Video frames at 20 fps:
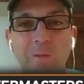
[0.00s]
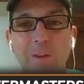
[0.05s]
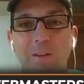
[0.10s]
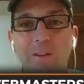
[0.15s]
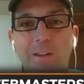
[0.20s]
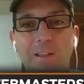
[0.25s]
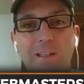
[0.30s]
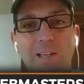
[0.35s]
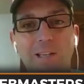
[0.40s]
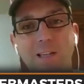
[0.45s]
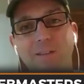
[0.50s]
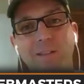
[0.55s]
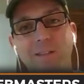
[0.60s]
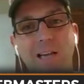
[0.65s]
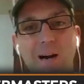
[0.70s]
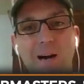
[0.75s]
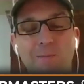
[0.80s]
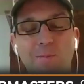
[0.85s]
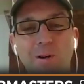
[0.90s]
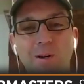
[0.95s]
The kids
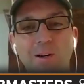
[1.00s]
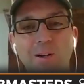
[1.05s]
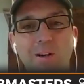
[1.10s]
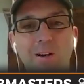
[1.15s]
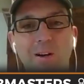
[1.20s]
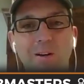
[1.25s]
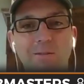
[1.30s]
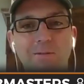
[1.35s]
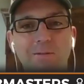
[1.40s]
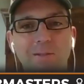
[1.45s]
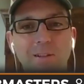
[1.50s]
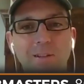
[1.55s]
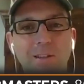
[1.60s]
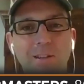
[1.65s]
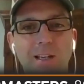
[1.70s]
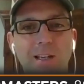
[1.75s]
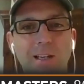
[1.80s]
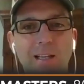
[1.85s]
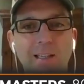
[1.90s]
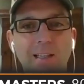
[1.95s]
got run off,
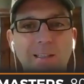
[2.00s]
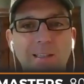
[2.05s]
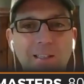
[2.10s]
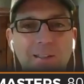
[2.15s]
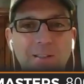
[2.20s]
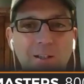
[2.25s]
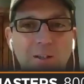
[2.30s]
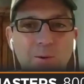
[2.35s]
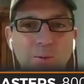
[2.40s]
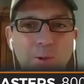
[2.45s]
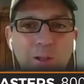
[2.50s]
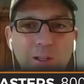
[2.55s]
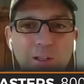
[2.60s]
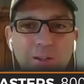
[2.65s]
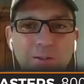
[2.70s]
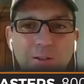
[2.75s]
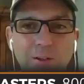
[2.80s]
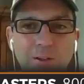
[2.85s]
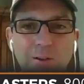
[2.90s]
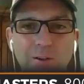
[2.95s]
and then they took Willie's
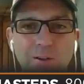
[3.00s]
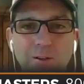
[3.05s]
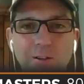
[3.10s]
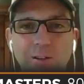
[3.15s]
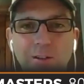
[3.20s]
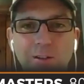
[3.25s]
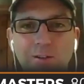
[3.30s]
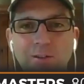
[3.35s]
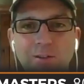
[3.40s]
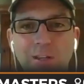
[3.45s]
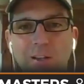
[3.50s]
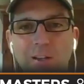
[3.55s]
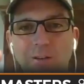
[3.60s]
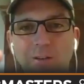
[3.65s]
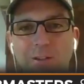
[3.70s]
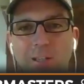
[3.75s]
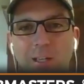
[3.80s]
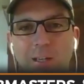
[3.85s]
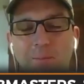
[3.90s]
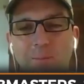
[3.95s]
Gold and the scale
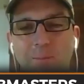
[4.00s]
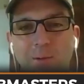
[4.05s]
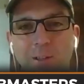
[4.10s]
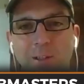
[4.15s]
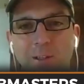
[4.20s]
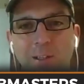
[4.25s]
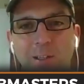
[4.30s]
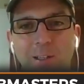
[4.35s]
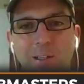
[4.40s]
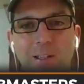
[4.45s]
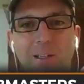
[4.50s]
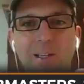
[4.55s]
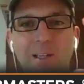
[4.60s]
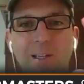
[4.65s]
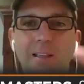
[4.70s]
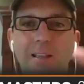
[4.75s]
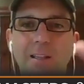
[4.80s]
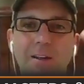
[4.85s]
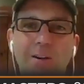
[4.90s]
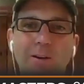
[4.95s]
tipped,
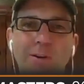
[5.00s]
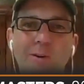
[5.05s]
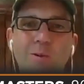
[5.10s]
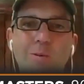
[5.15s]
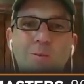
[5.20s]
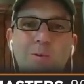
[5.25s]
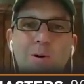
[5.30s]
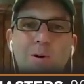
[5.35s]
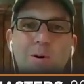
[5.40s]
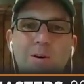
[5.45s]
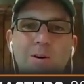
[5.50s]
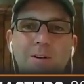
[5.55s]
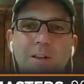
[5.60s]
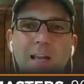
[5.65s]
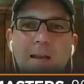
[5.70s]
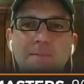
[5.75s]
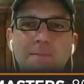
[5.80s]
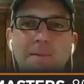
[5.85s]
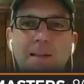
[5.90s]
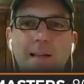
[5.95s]
and the whole wall
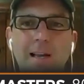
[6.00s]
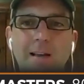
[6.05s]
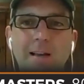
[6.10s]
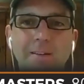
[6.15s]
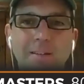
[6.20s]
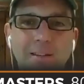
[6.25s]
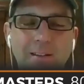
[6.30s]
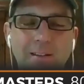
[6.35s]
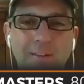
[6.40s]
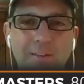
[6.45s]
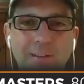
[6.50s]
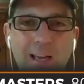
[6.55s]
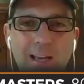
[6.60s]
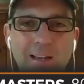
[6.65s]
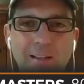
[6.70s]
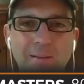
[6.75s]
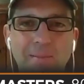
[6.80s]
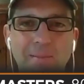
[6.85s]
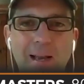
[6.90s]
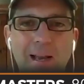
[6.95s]
came down to the side of
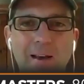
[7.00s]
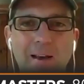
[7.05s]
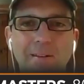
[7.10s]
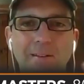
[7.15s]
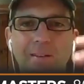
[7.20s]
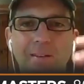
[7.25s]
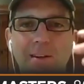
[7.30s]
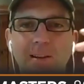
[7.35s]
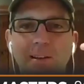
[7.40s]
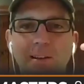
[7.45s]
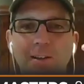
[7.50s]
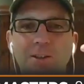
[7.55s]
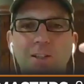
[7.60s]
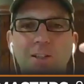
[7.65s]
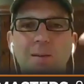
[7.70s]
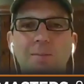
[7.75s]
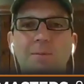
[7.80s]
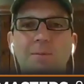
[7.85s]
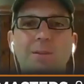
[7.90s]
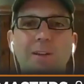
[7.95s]
the mountain, and the
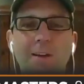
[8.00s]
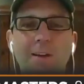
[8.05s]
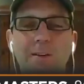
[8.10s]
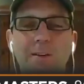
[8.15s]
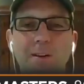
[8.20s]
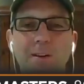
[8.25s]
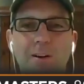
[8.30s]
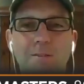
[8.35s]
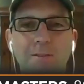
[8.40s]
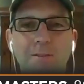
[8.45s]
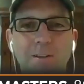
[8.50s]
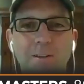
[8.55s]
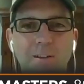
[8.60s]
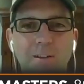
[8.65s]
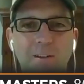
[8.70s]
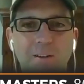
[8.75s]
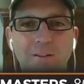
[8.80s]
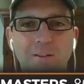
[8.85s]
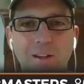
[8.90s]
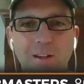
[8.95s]
ship sailed off into
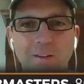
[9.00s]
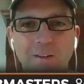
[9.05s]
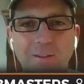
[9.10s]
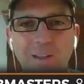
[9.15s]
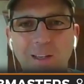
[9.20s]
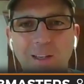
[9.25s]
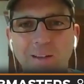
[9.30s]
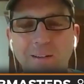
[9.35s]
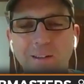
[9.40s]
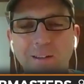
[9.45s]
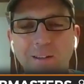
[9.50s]
the sunset.